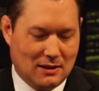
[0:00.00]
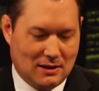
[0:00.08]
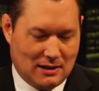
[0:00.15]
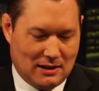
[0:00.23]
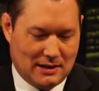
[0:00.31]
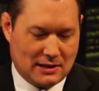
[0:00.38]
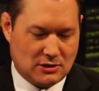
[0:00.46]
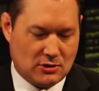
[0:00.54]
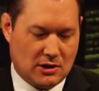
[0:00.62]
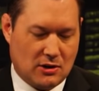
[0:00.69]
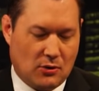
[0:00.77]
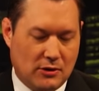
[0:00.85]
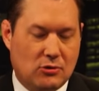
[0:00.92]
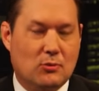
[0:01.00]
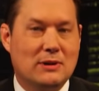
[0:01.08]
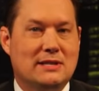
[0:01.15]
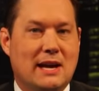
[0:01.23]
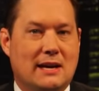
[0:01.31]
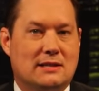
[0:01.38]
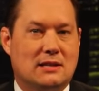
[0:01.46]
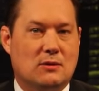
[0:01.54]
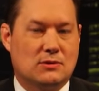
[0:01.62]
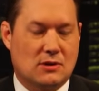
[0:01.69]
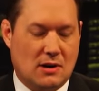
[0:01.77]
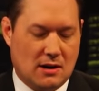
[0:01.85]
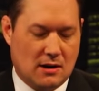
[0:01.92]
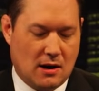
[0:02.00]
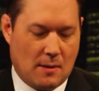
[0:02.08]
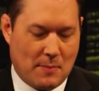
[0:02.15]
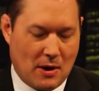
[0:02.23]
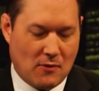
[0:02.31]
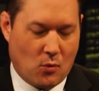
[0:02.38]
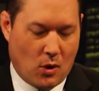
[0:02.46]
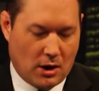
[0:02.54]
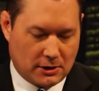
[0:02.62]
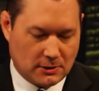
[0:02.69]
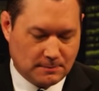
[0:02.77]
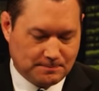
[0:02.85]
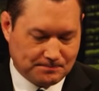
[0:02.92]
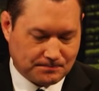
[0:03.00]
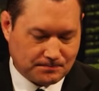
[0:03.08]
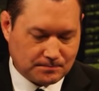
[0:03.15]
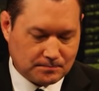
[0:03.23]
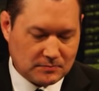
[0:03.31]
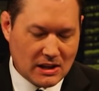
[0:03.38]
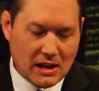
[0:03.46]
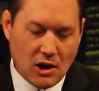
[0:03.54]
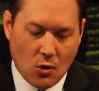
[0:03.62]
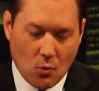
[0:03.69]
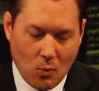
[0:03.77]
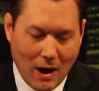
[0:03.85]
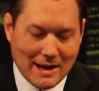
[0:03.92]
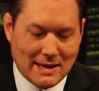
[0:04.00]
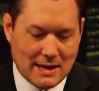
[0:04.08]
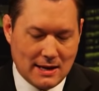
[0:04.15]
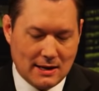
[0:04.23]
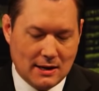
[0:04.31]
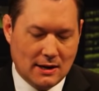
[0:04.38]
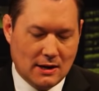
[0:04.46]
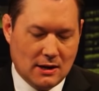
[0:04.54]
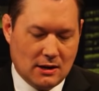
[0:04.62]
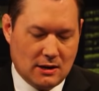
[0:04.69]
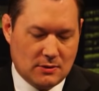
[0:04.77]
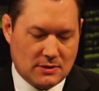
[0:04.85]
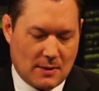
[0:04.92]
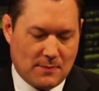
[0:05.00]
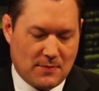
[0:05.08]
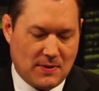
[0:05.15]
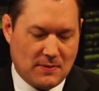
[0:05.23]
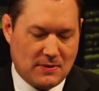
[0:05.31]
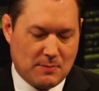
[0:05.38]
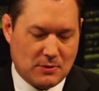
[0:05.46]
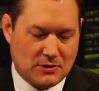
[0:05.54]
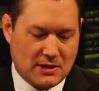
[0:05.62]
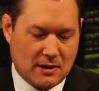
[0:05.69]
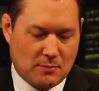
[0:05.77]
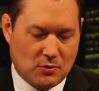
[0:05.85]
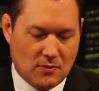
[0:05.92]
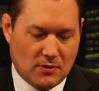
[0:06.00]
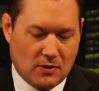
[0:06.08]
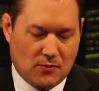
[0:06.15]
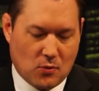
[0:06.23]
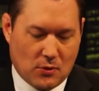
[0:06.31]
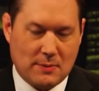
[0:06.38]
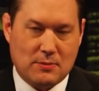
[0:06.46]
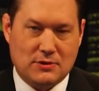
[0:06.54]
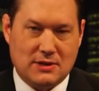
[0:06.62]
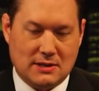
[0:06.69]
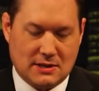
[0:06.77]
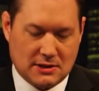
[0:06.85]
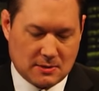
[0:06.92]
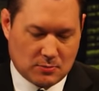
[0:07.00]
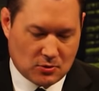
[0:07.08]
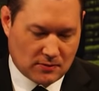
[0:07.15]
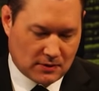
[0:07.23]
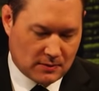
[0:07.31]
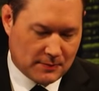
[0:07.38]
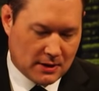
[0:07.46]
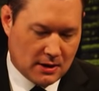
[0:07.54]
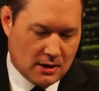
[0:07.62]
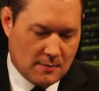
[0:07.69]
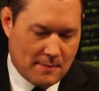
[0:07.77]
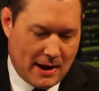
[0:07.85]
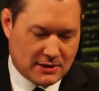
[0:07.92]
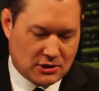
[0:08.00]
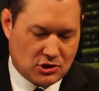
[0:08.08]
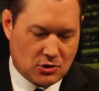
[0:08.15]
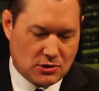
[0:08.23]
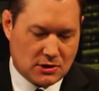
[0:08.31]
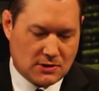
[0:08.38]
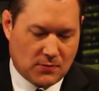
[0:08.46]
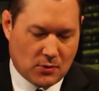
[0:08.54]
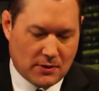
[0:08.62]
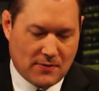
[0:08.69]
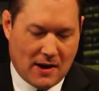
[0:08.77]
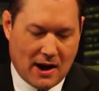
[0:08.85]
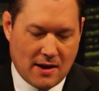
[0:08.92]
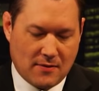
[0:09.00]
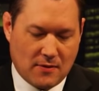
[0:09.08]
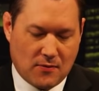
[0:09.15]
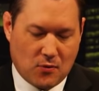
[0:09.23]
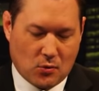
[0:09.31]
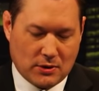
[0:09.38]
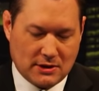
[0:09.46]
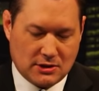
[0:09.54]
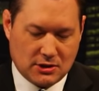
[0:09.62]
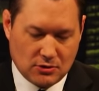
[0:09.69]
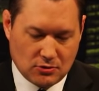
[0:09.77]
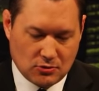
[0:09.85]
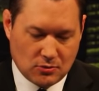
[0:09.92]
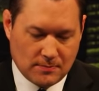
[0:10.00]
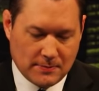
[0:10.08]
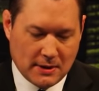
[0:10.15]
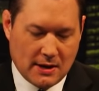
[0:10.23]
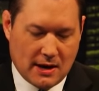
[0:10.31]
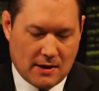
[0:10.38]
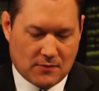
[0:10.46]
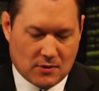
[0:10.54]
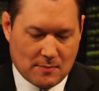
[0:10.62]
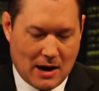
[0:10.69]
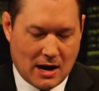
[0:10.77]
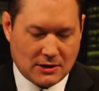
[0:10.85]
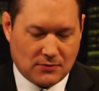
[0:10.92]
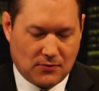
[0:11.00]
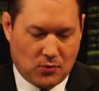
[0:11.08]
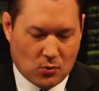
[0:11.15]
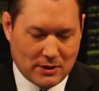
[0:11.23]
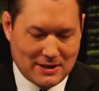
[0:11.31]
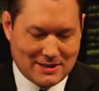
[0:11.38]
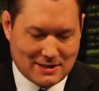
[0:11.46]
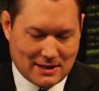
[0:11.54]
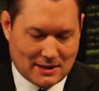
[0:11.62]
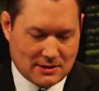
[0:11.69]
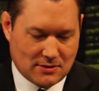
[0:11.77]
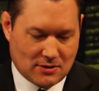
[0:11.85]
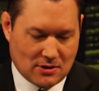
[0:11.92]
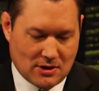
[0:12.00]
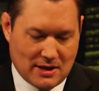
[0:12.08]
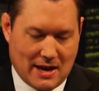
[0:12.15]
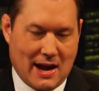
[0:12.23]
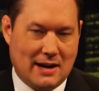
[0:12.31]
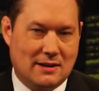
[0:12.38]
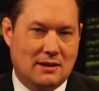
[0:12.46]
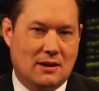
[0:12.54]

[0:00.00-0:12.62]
Not so good. Only three states he was above water. Hawaii, he was up 50% approval, 40% disapproval. Massachusetts, 45%, 42%, and Vermont, 46%, 38%.